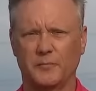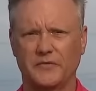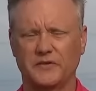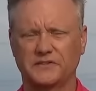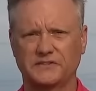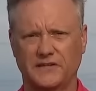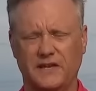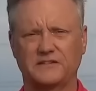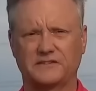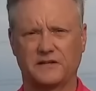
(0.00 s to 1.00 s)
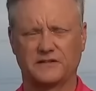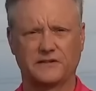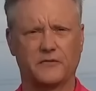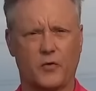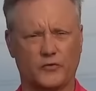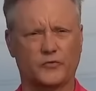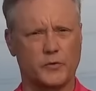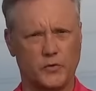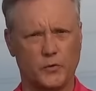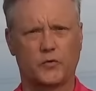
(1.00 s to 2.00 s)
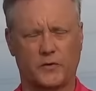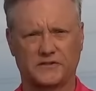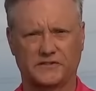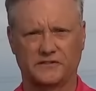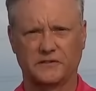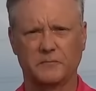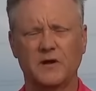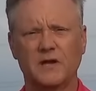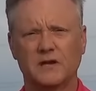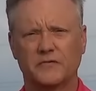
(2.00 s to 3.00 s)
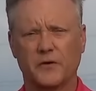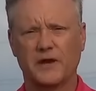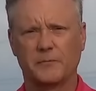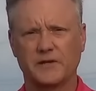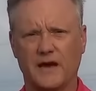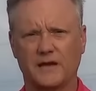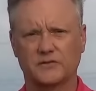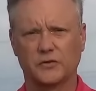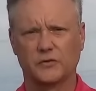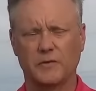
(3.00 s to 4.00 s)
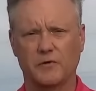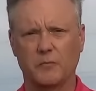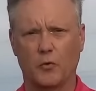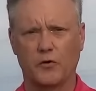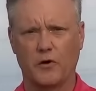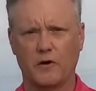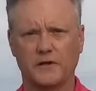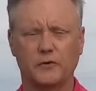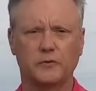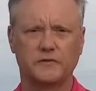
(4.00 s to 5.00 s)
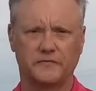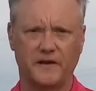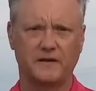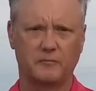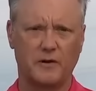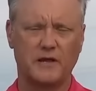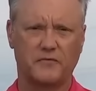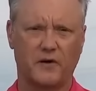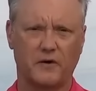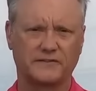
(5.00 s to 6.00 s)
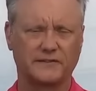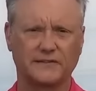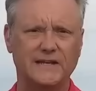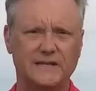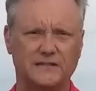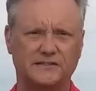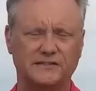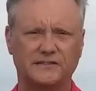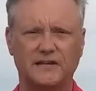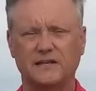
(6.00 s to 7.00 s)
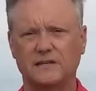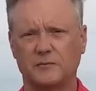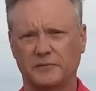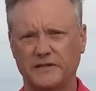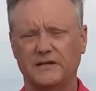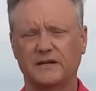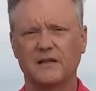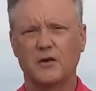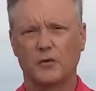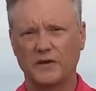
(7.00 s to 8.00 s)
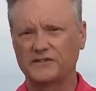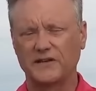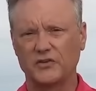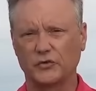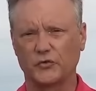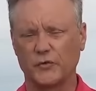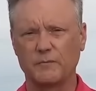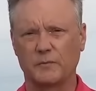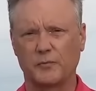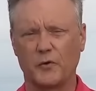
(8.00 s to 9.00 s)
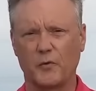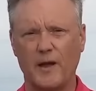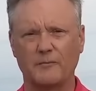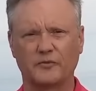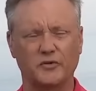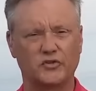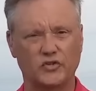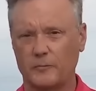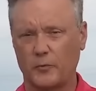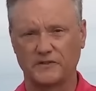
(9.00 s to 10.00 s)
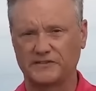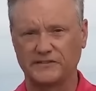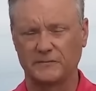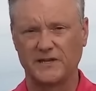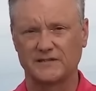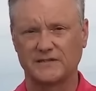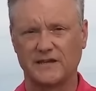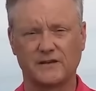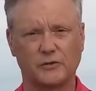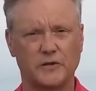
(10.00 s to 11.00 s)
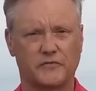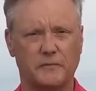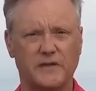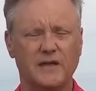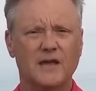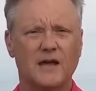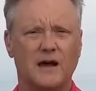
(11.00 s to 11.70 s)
But this is a case that is, of course, renewed criticism for Hennepin County Attorney Mary Moriarty, who defended Braveheart's leniency, saying he'd completed residential treatment programs, but sharp criticism again today, including from the